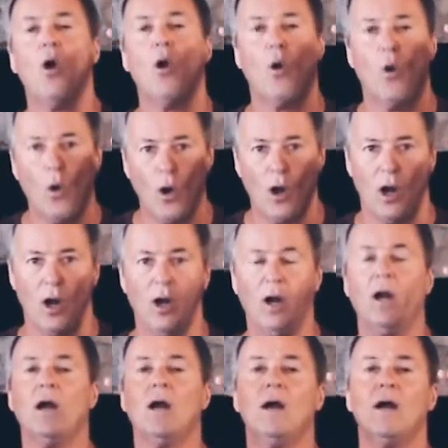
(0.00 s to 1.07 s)

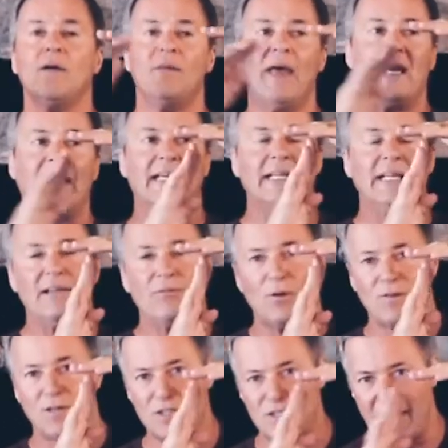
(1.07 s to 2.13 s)
Or they can leave
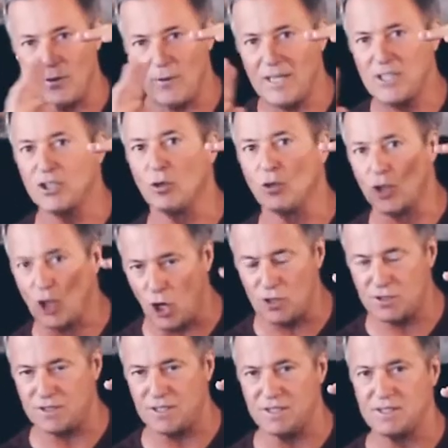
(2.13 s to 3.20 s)
with the generational
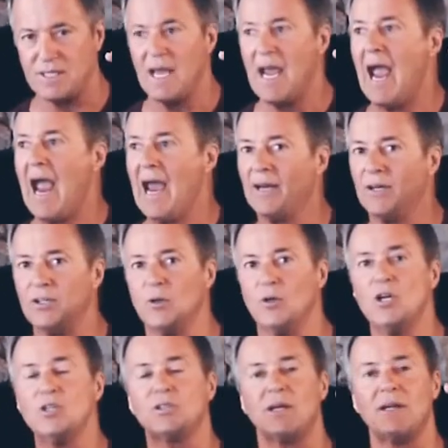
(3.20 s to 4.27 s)
curses. And
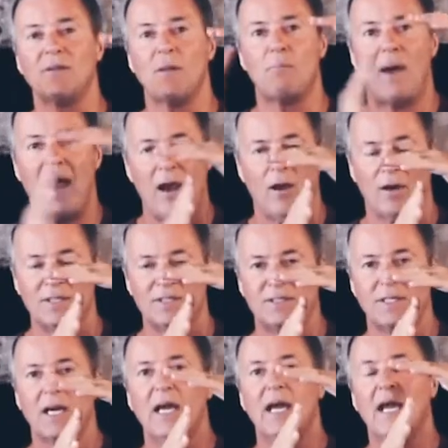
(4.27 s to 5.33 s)
usually the parents
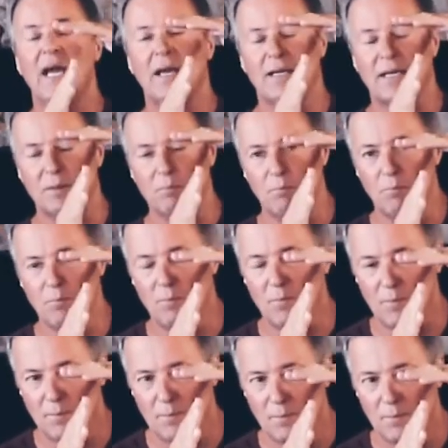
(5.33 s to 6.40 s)
can
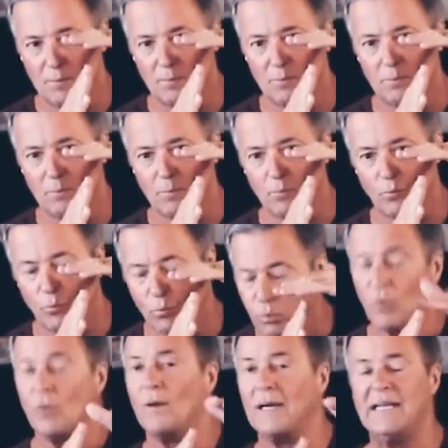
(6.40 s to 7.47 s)

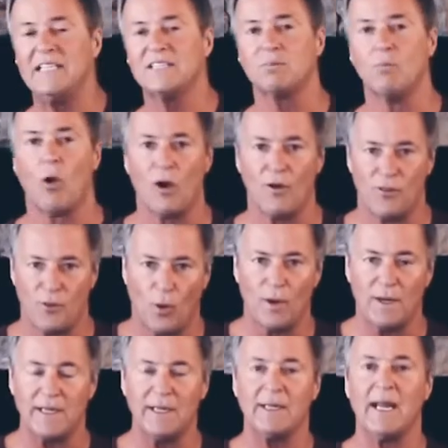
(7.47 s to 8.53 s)
release more
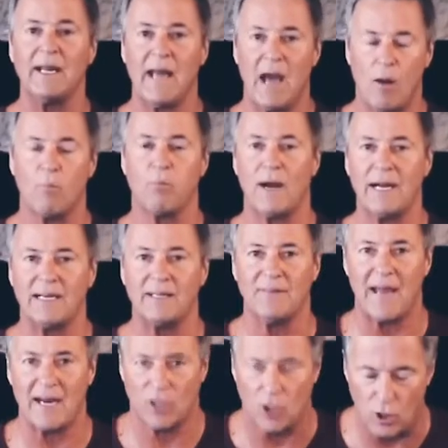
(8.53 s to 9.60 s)
authority in help breaking
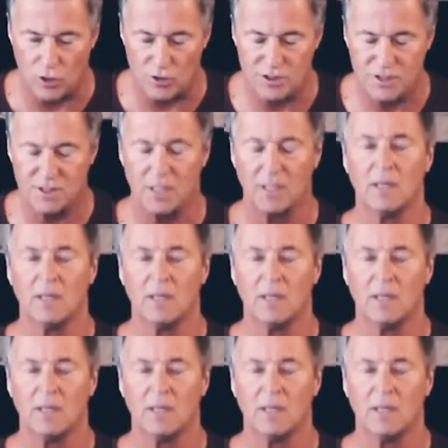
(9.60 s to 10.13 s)
that curse